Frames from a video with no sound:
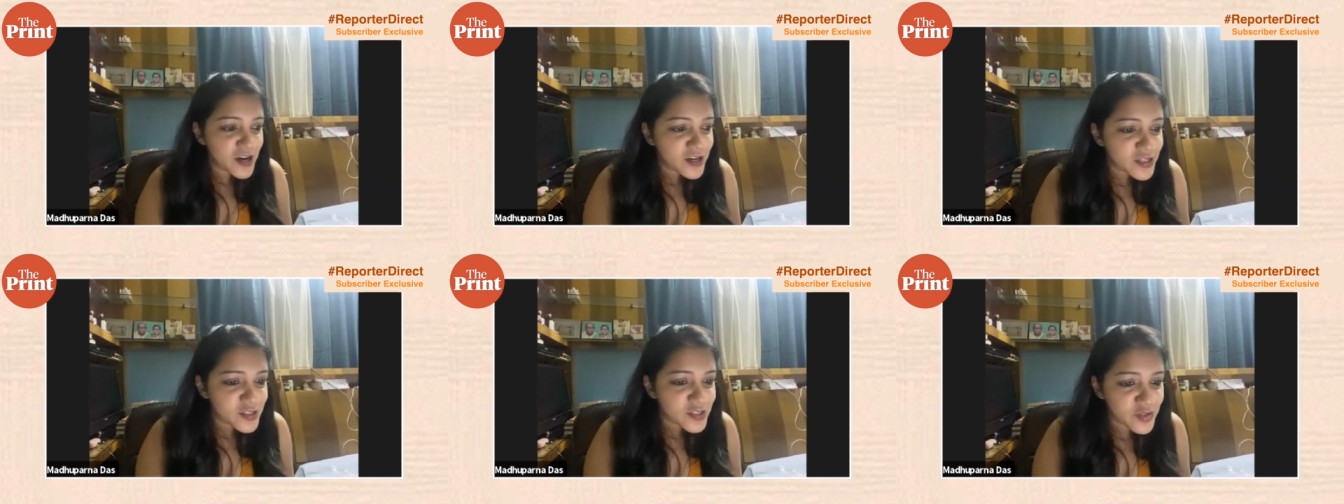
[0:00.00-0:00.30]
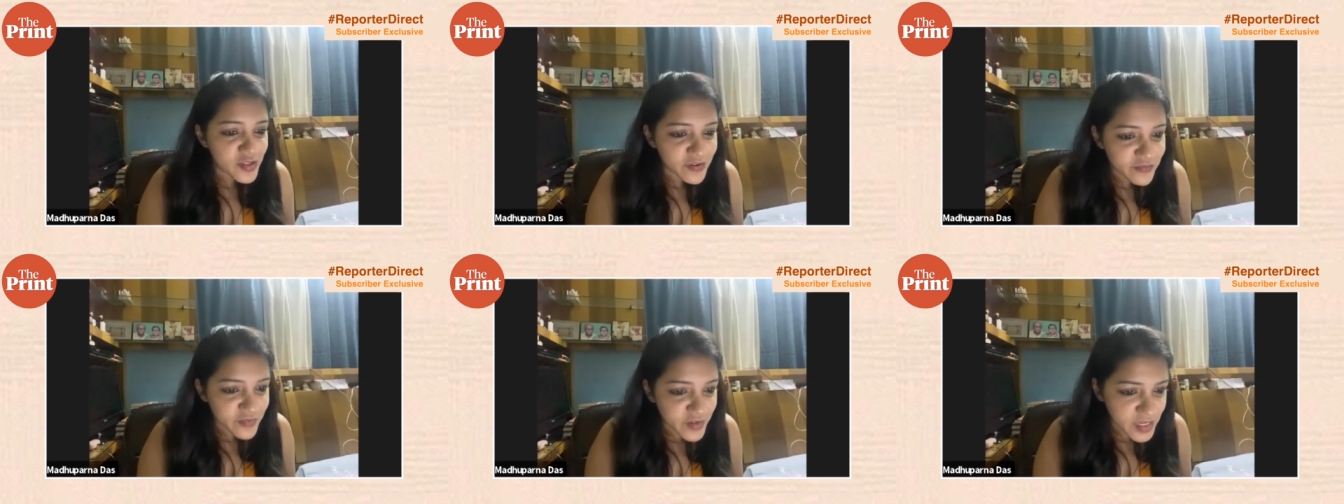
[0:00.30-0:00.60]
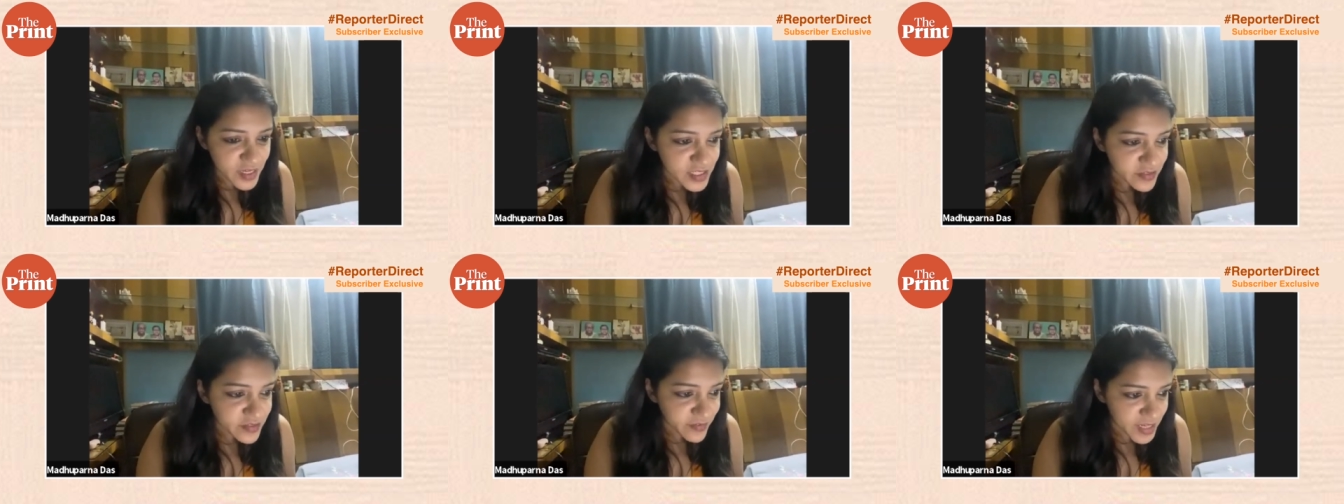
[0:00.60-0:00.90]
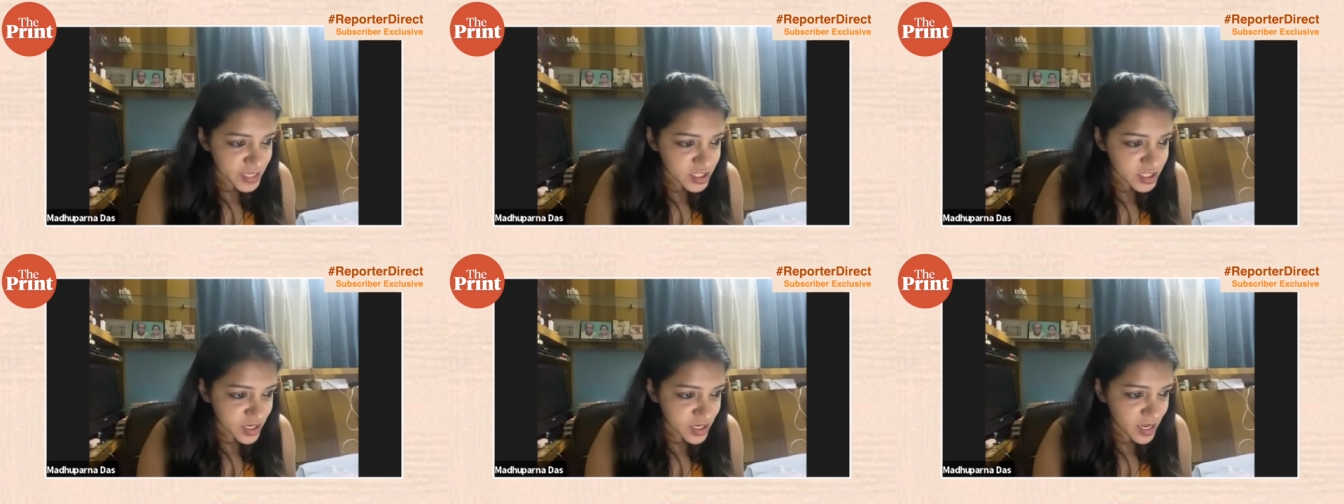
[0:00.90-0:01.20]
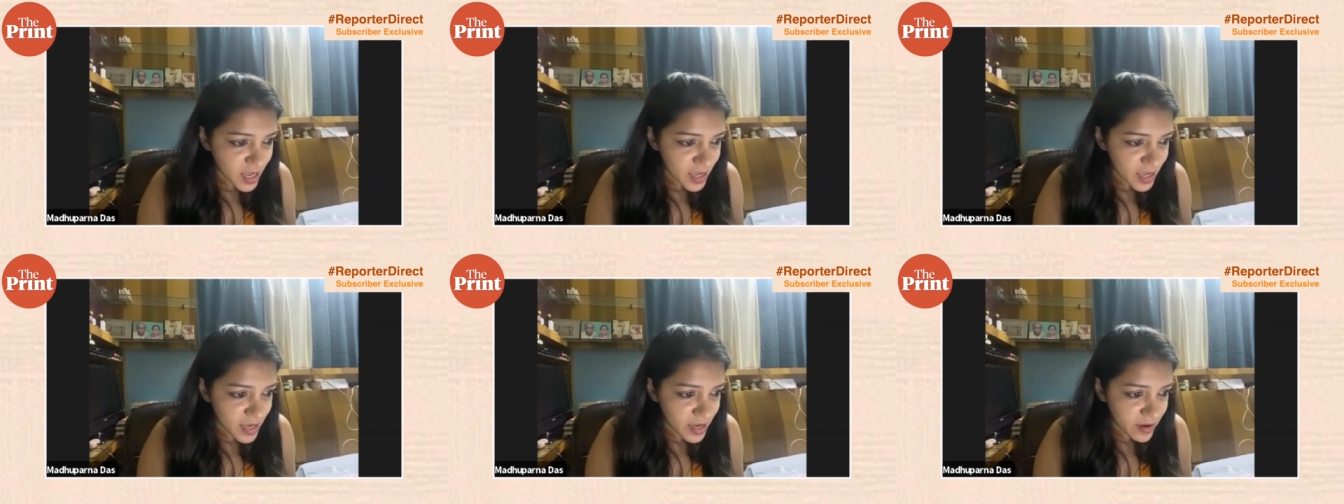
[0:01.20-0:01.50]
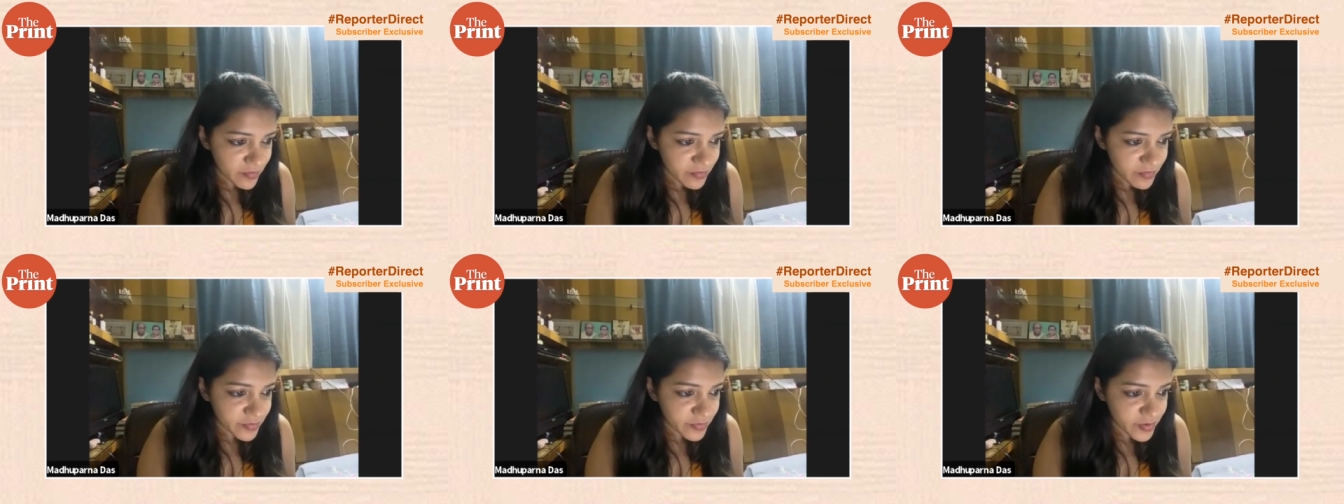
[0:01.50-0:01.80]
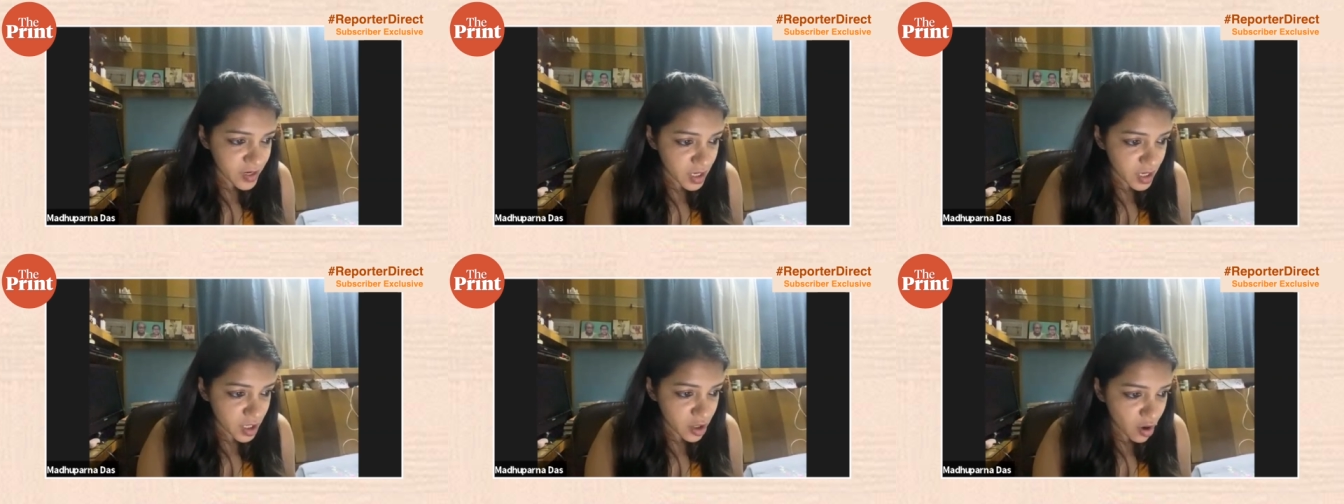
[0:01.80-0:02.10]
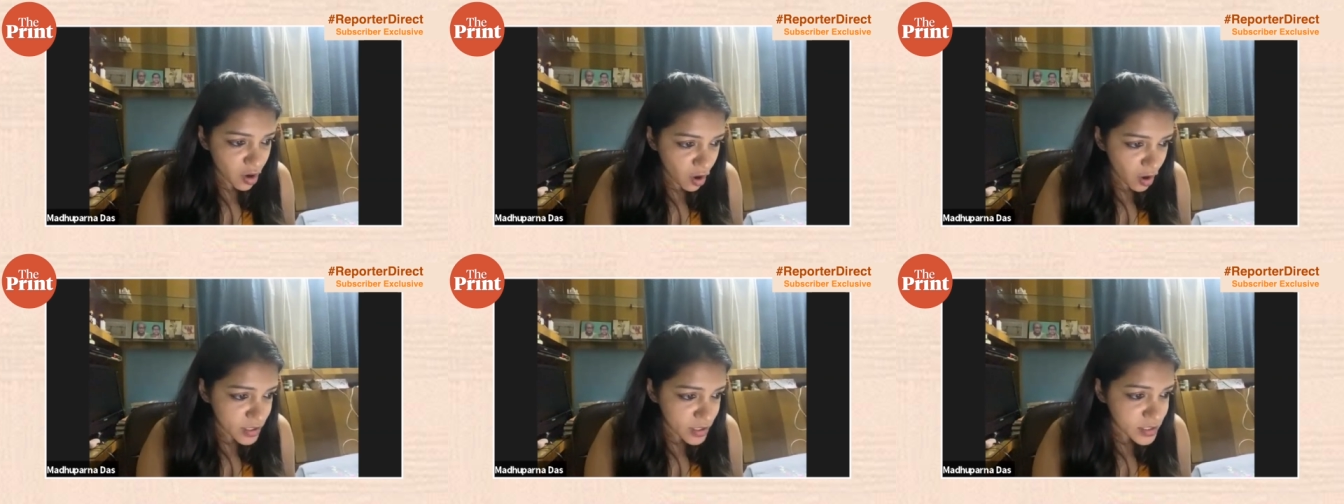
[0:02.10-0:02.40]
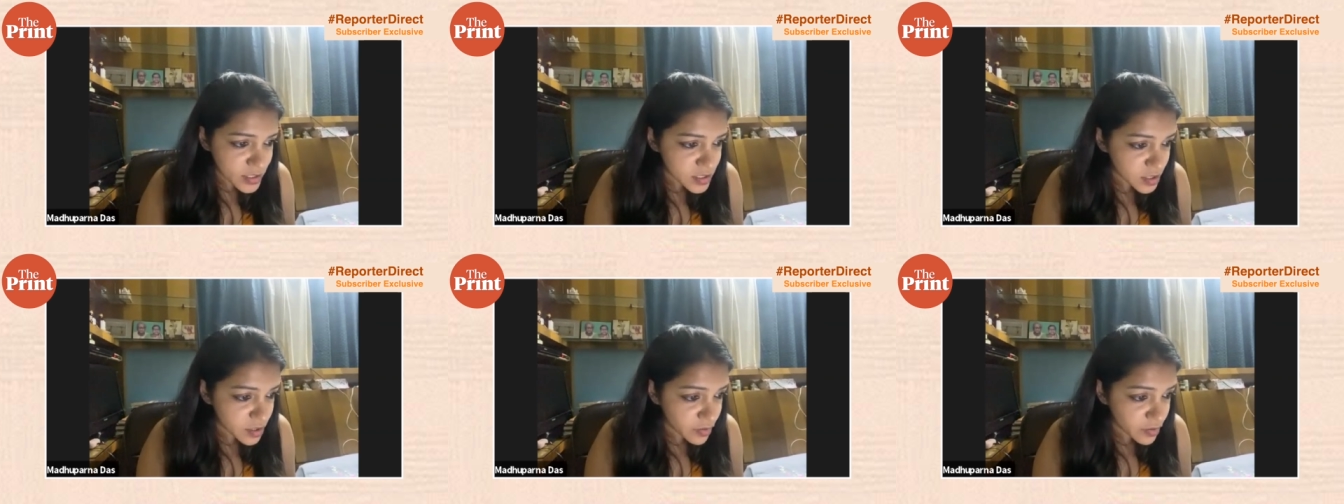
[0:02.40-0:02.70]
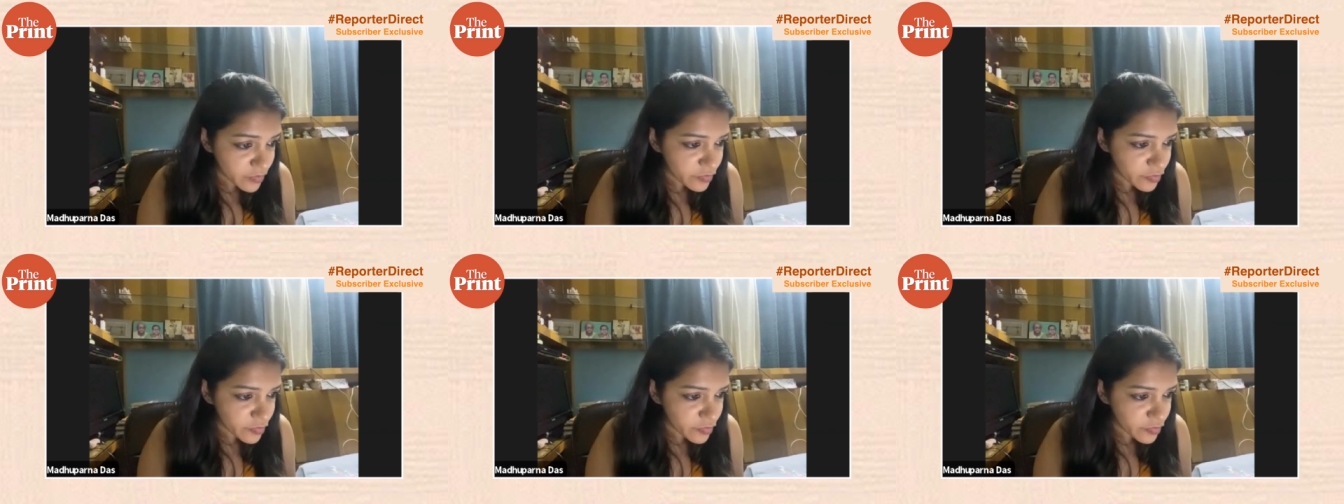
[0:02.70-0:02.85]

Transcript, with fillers: so the first question i have uh, got uh,